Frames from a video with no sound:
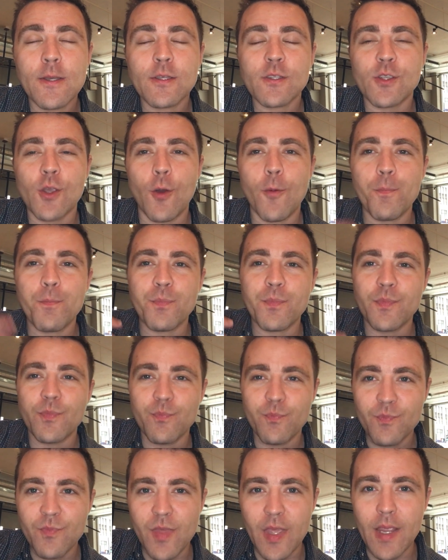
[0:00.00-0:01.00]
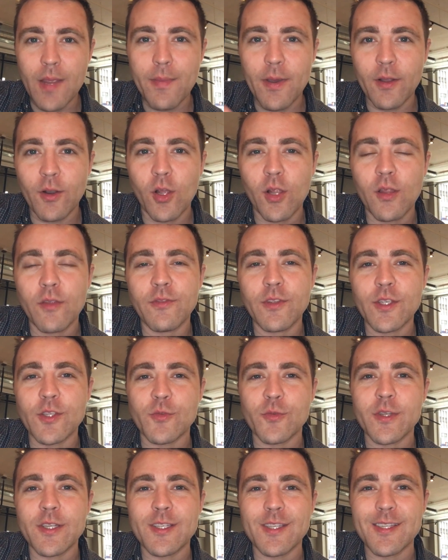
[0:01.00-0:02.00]
So think about all of these
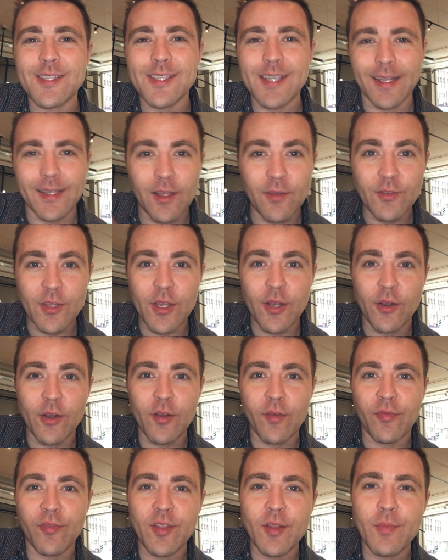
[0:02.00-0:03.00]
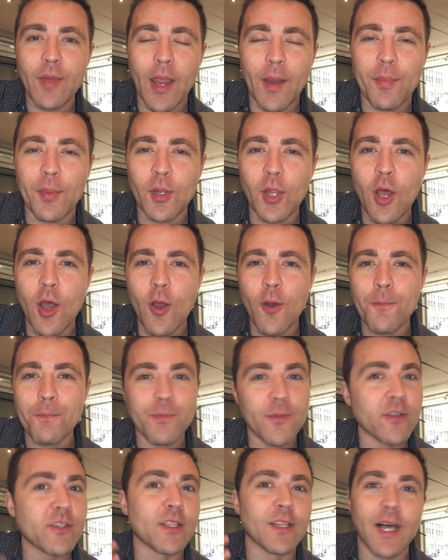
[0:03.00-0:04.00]
reasons. I'd love to hear your feedback below.
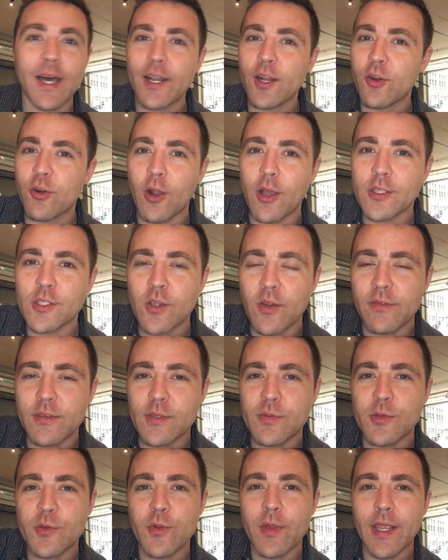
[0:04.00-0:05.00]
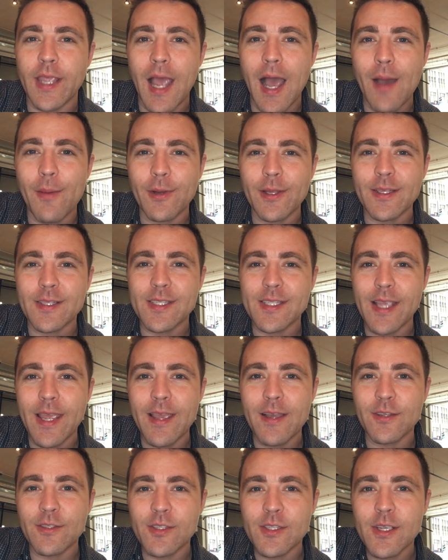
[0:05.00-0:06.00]
There's a lot of crossovers between comedy and
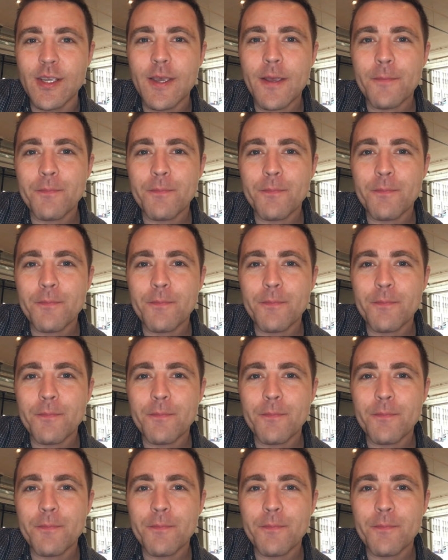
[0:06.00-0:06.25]
sales.